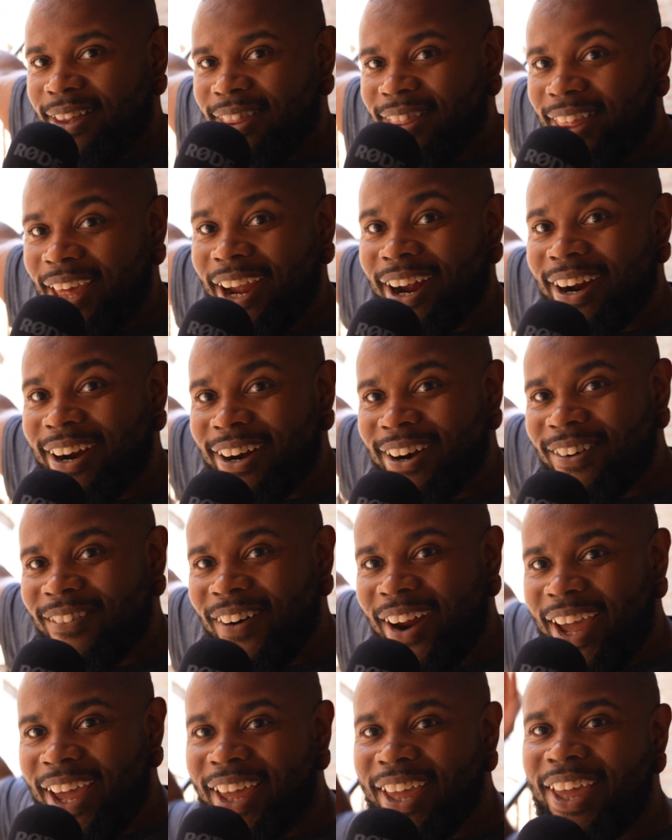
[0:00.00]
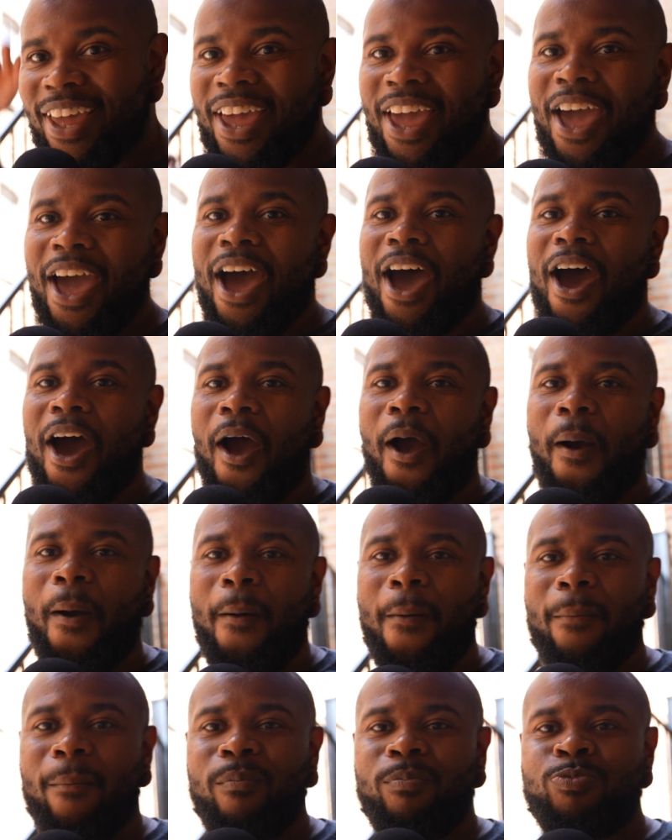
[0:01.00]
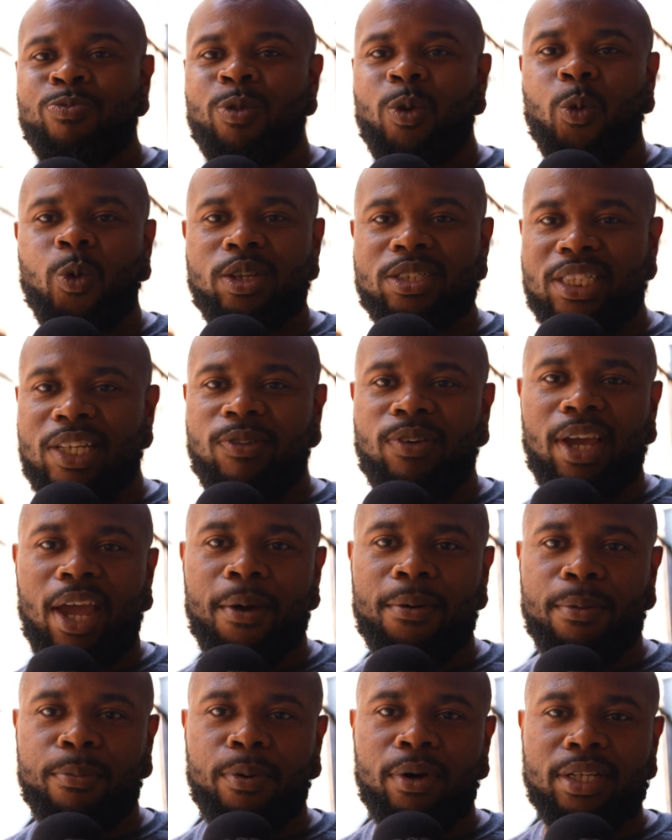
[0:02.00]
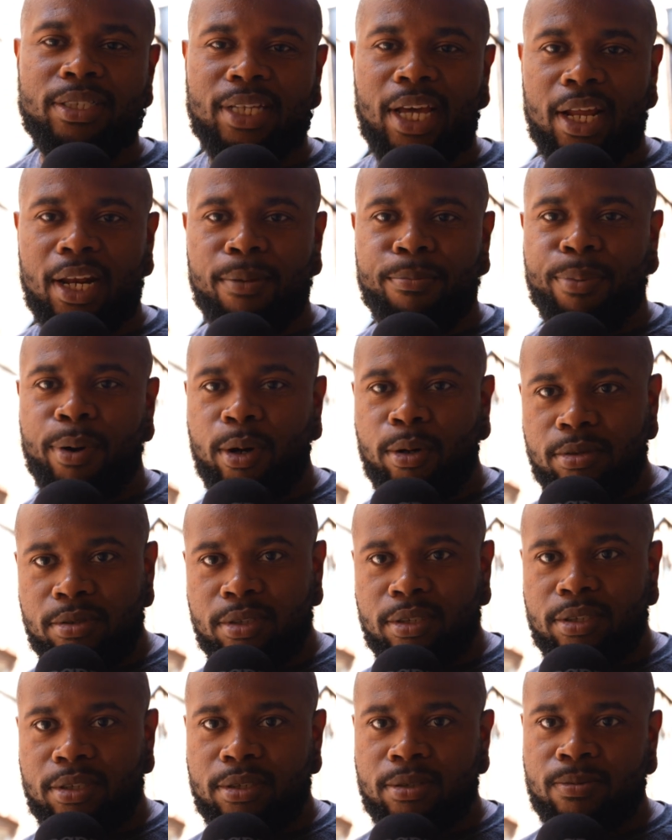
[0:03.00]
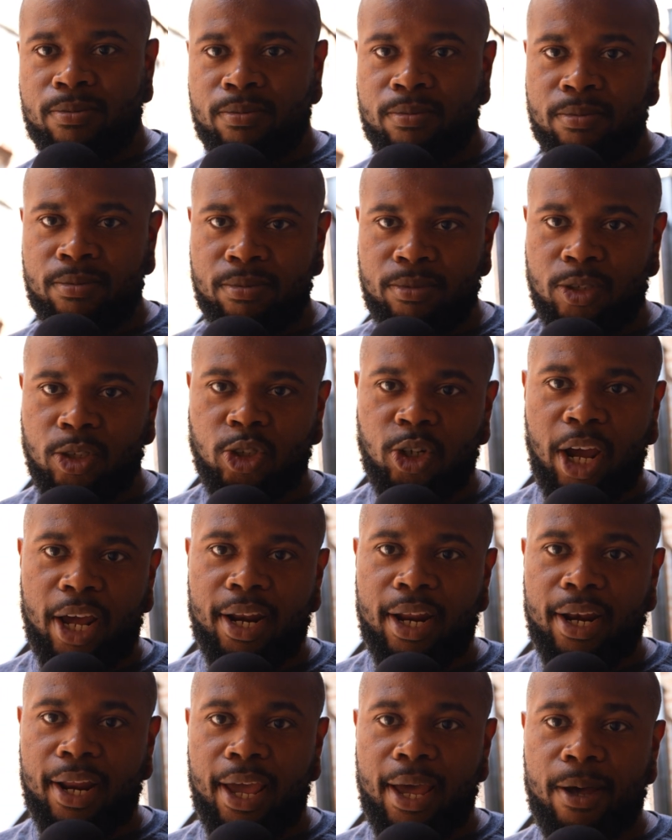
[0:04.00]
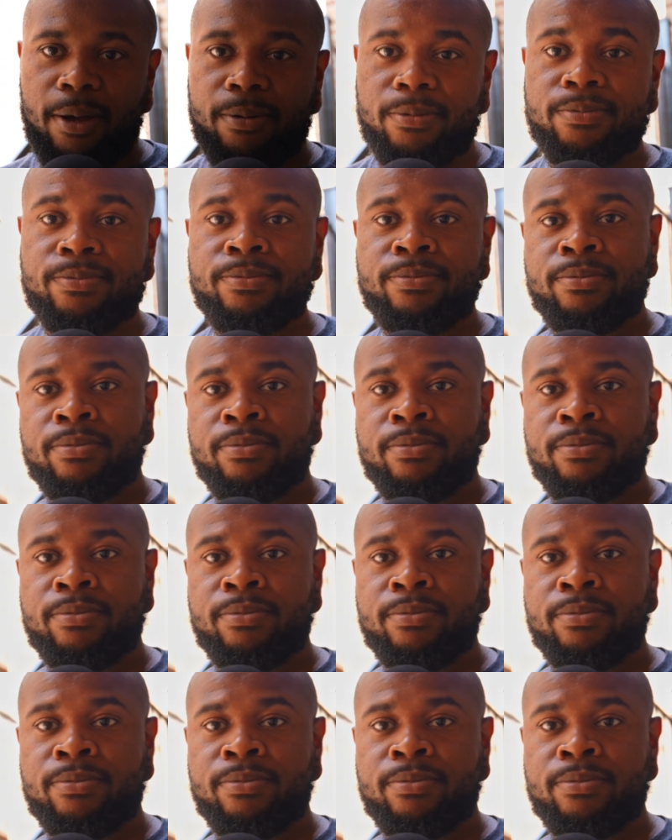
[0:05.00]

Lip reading: there, right? We'll see if we're able to put this down in post. Trying it now.